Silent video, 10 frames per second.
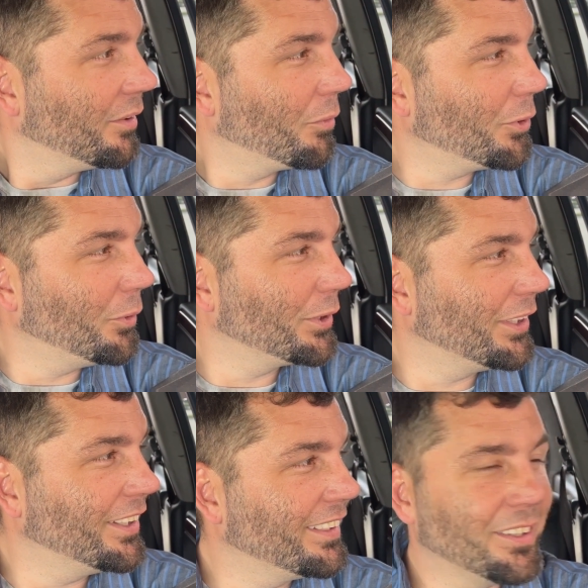We're doing
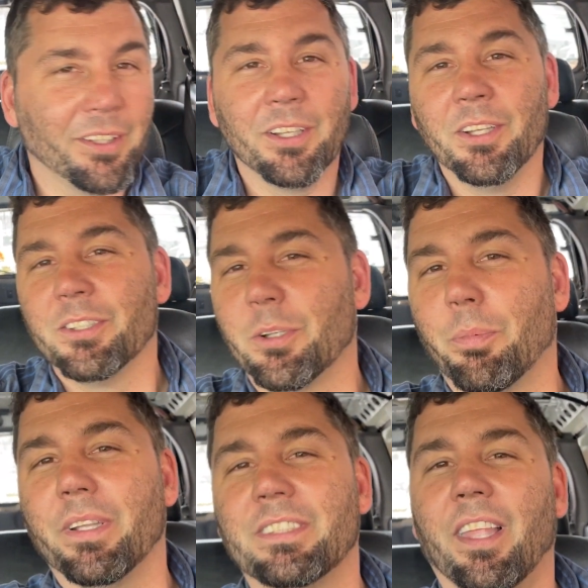good. So
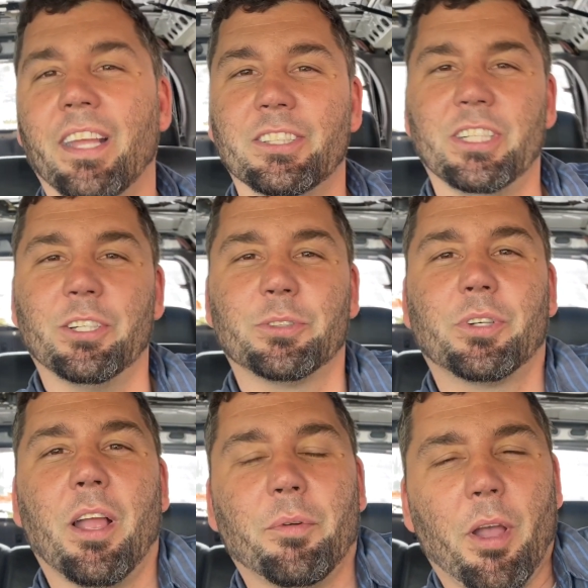please like, share,
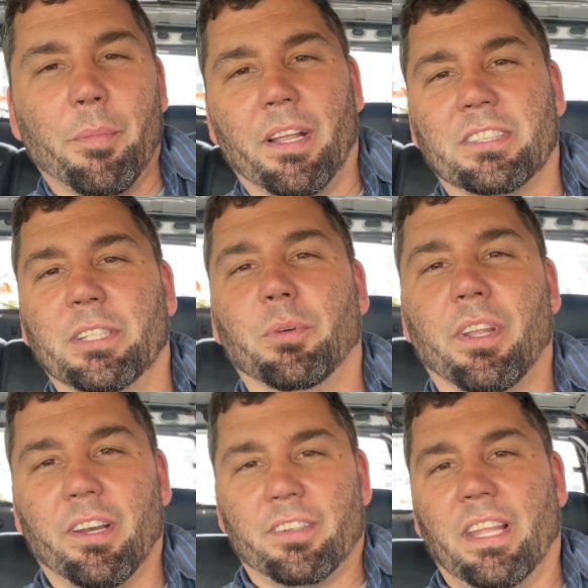subscribe, comment. I'll see you one later. Thanks.